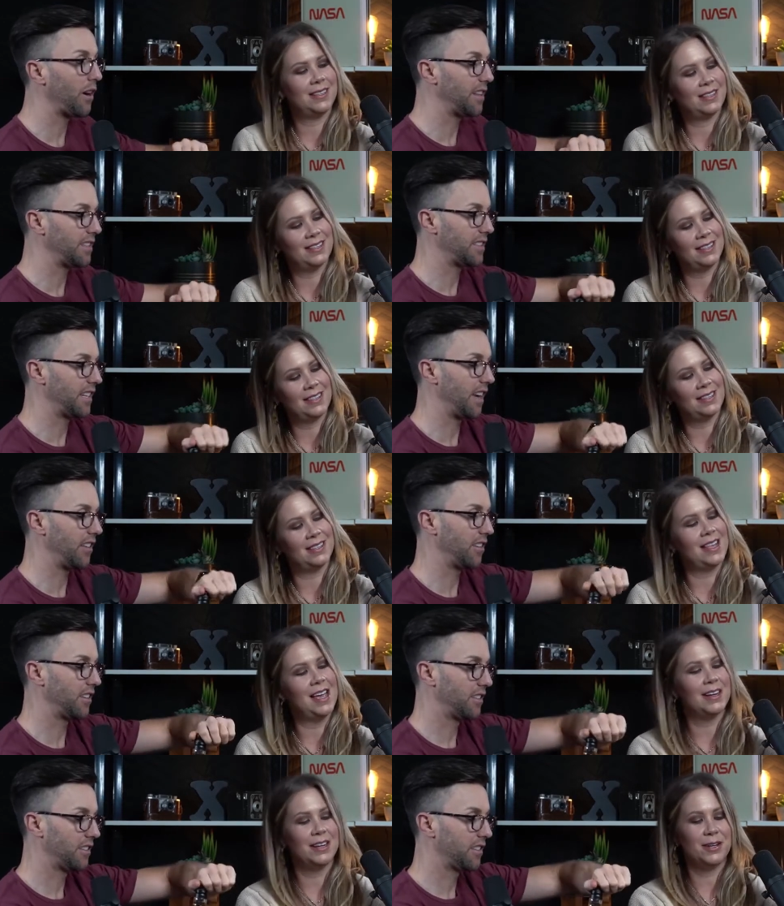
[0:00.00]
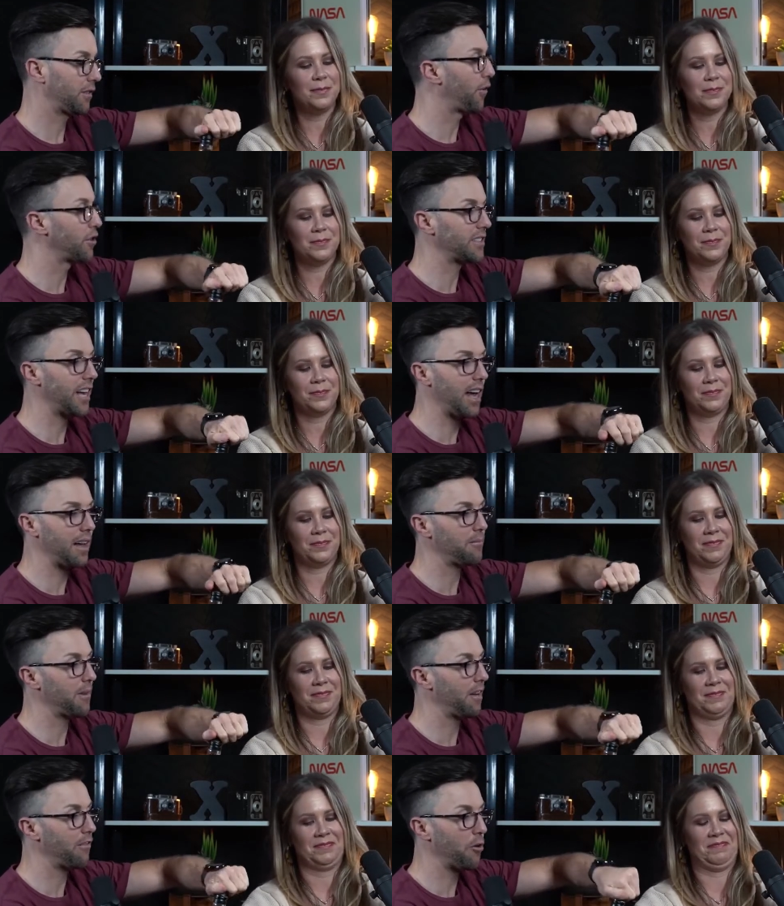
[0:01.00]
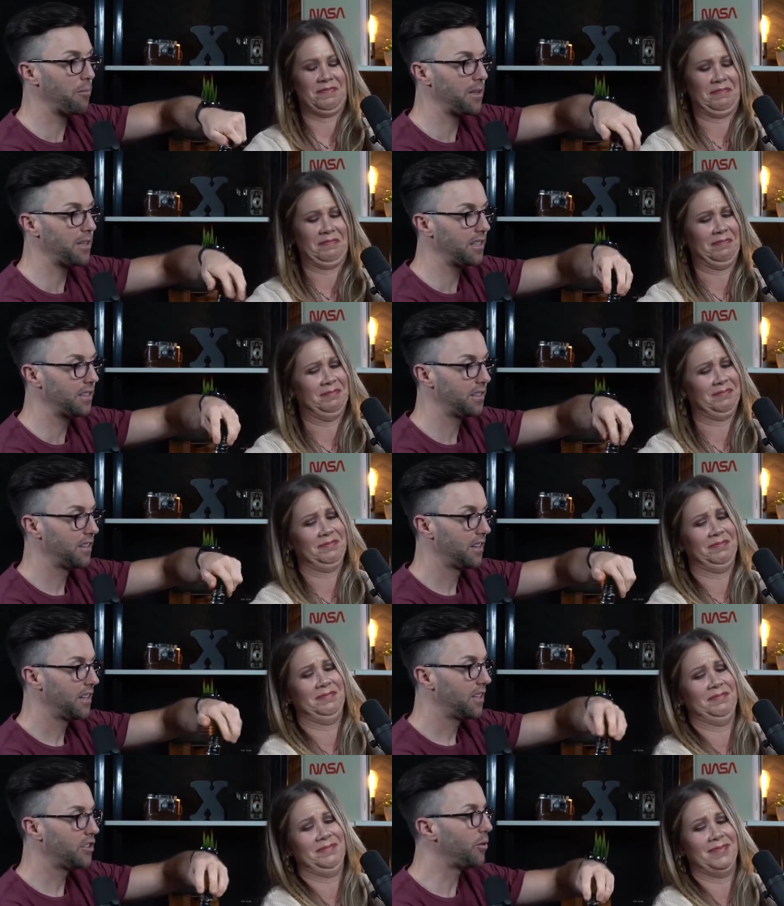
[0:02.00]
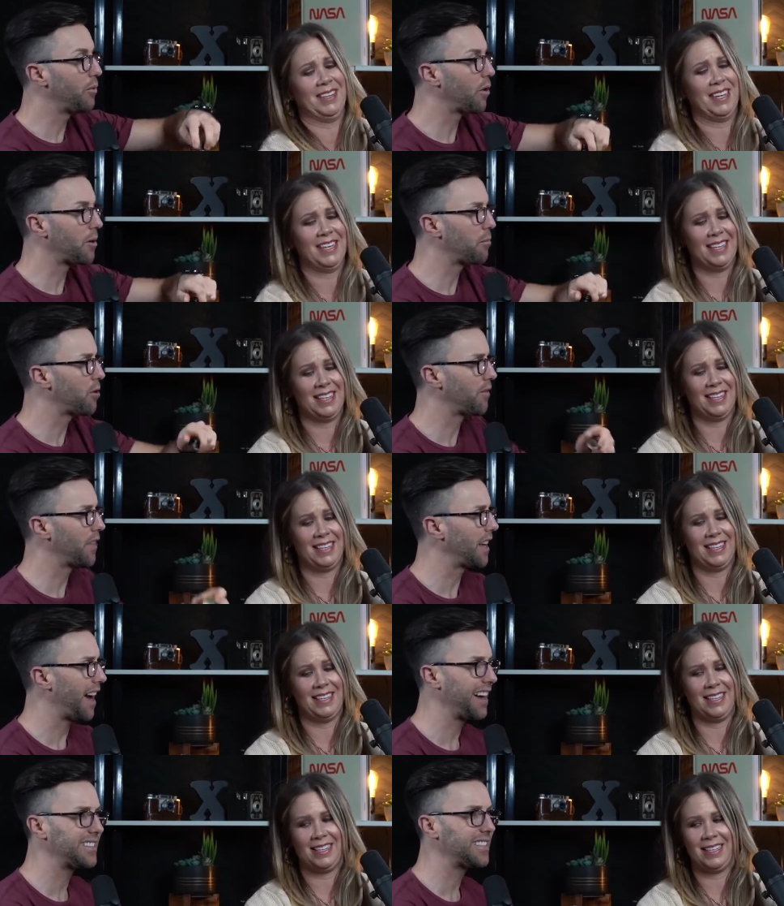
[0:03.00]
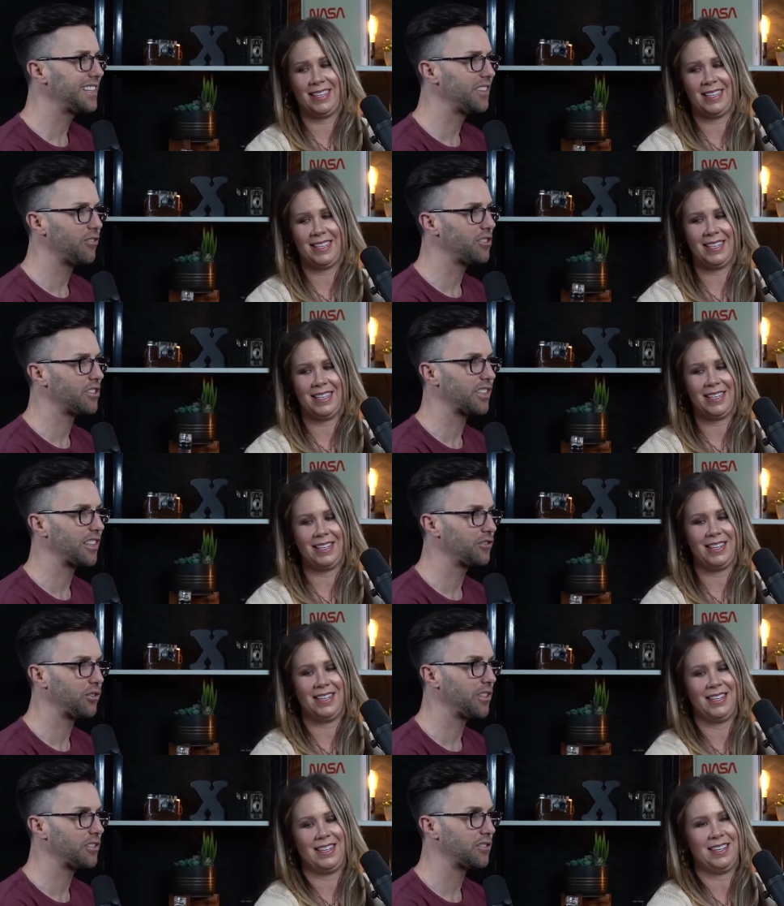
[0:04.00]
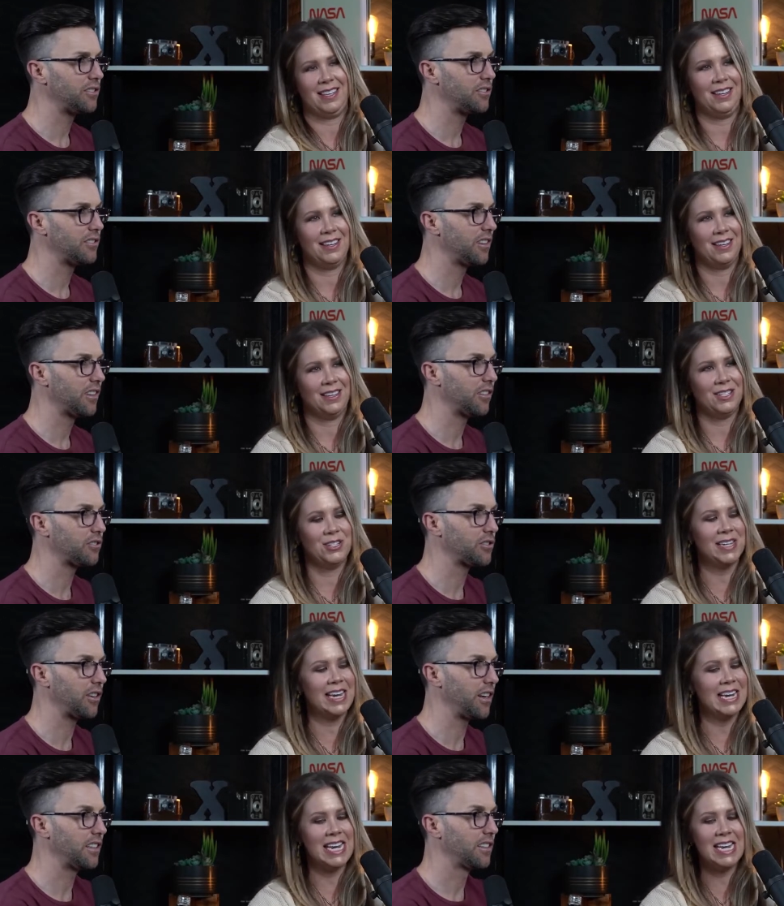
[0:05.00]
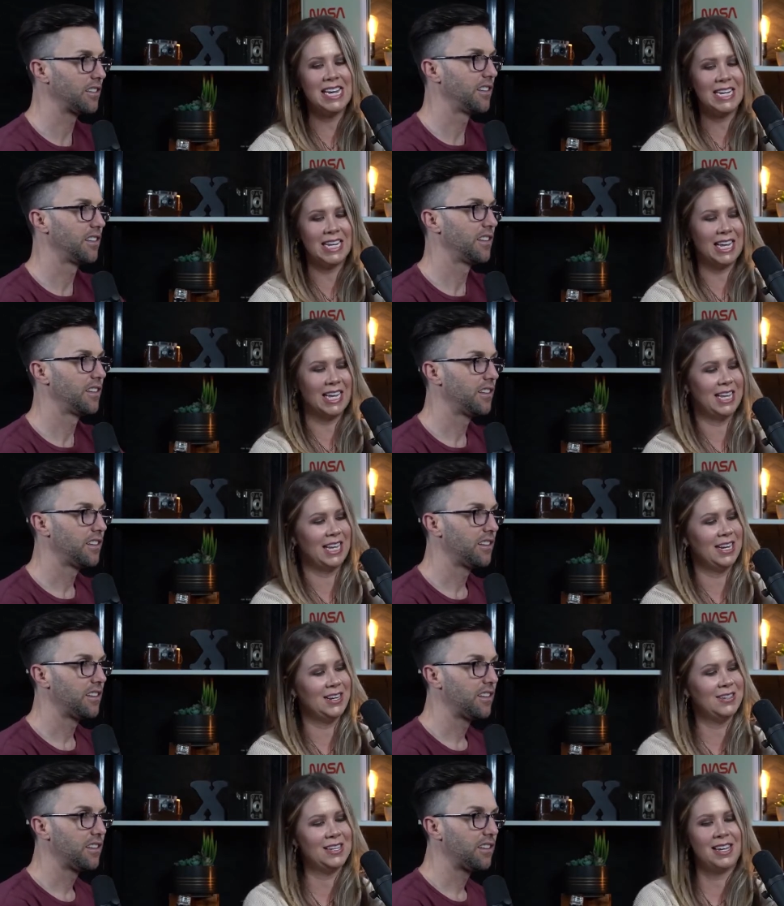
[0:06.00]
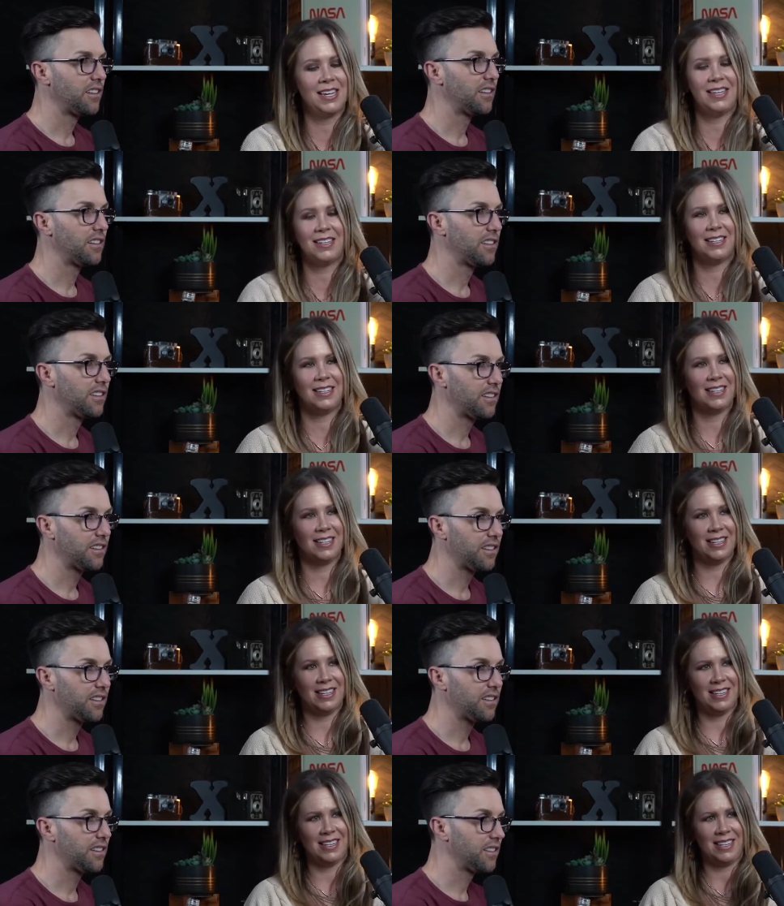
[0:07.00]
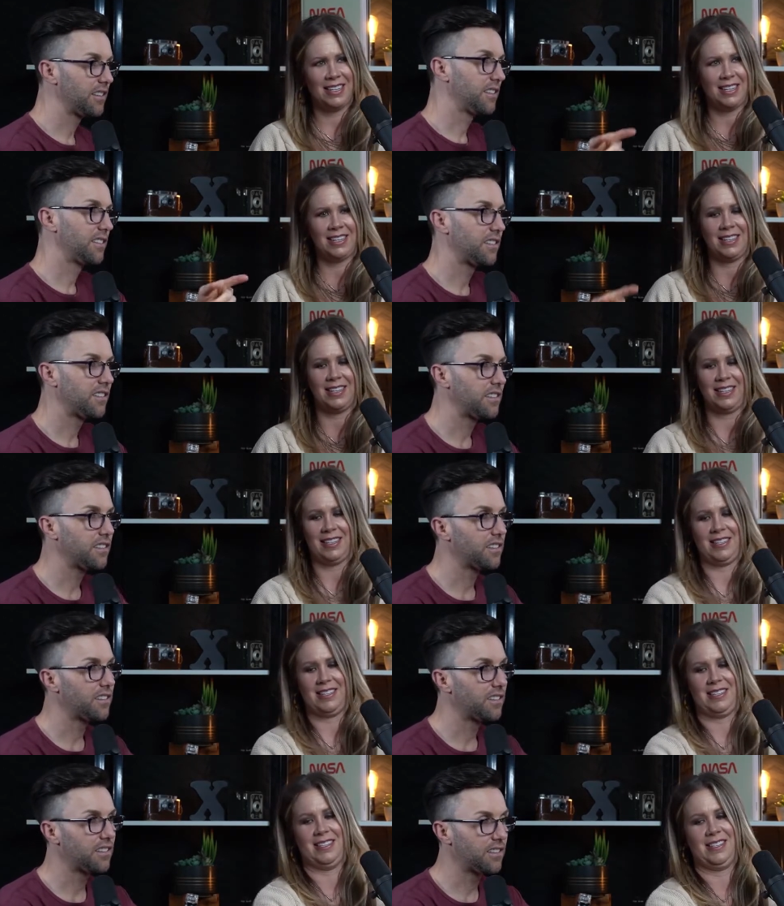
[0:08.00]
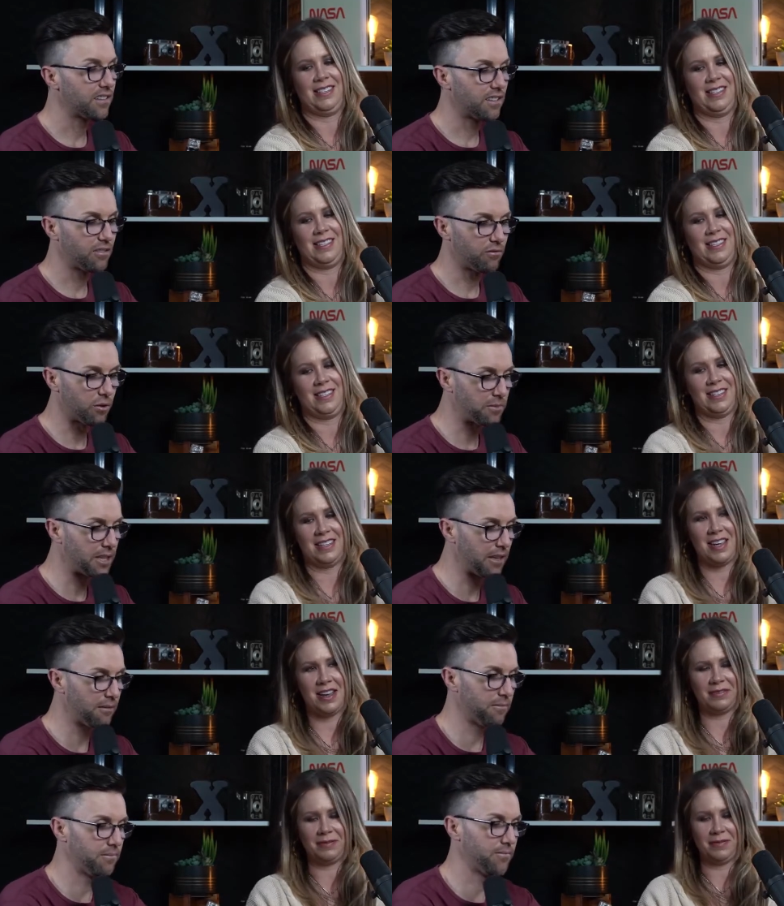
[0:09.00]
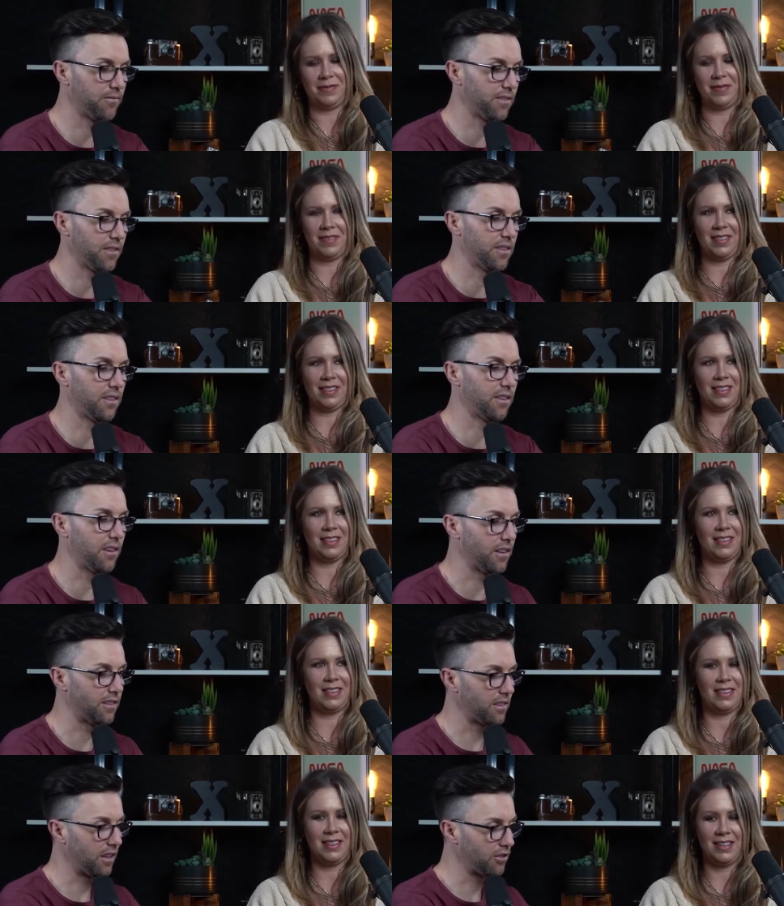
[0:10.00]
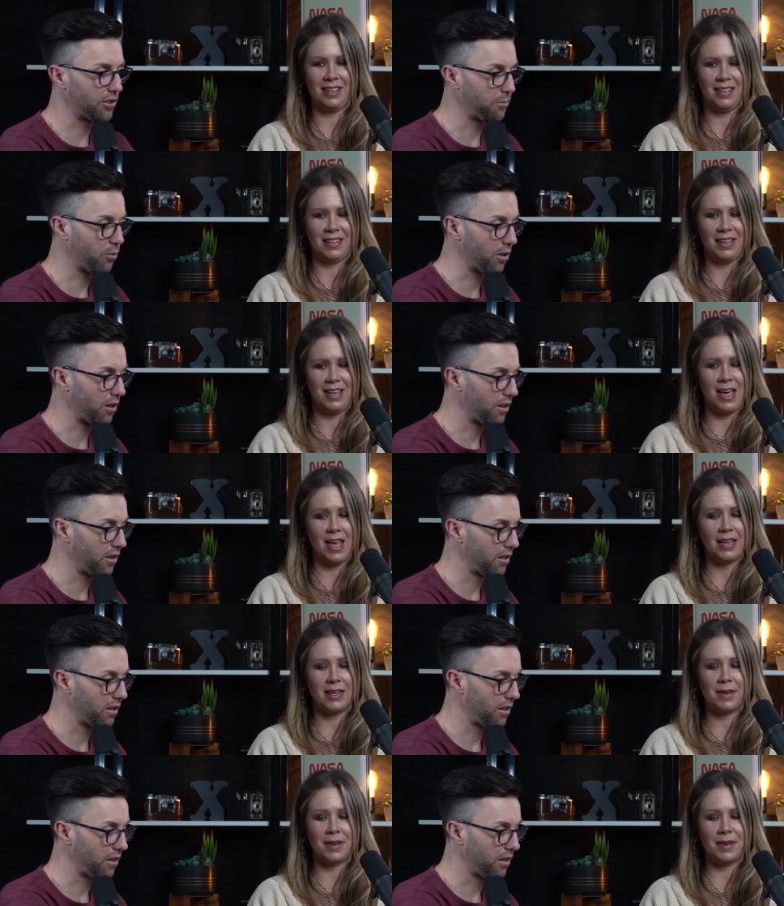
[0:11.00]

Speaker 1: try this together. This first time I've opened it. Do we want to put a thing of ice in it or just drink it a little you take it
Speaker 2: neat? How do you take it? You
Speaker 1: know, you can drink it at room temp. Room temp? Neat. All right. I'll just pour a